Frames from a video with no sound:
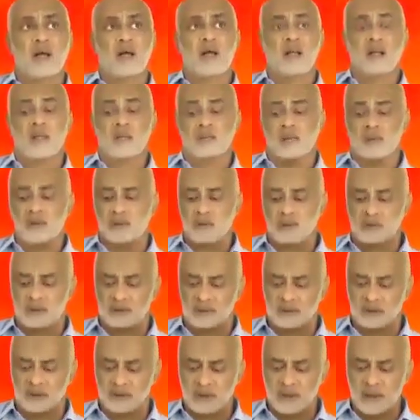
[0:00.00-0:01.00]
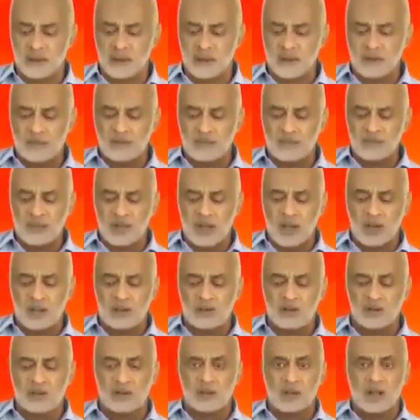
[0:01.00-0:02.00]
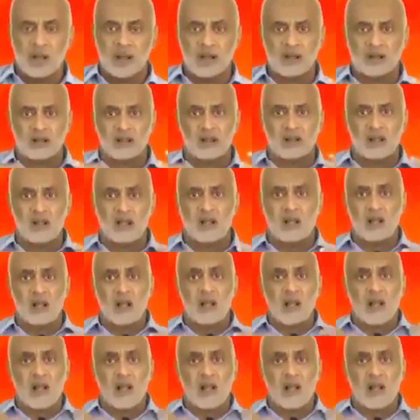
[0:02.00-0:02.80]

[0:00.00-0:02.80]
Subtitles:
animals that